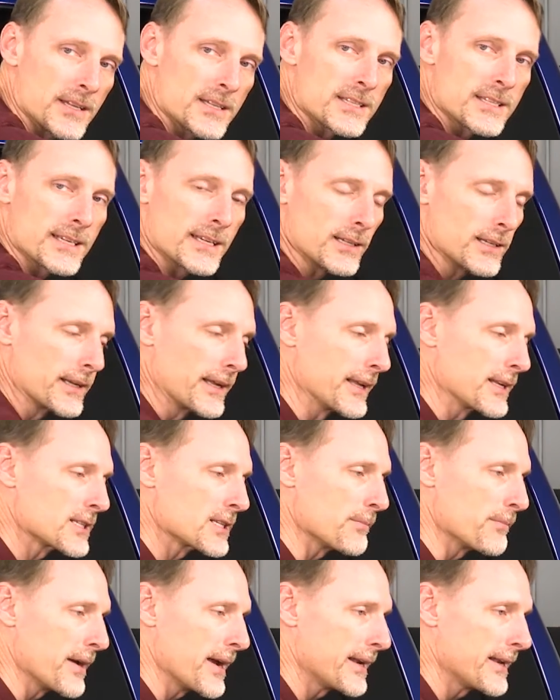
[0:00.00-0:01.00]
seal against
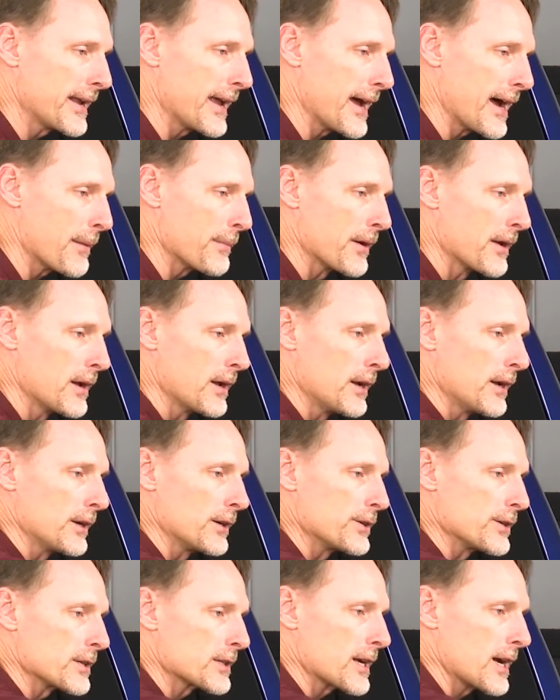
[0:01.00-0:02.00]
the bed cap,
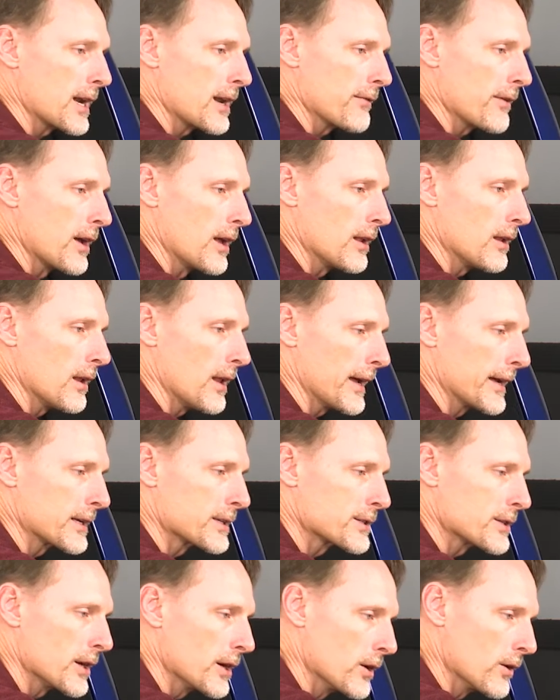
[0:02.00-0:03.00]
just kind of like
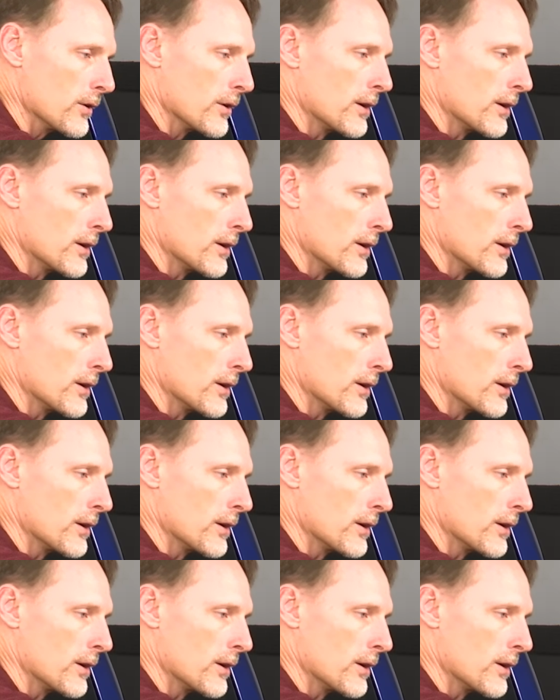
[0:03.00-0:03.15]
so.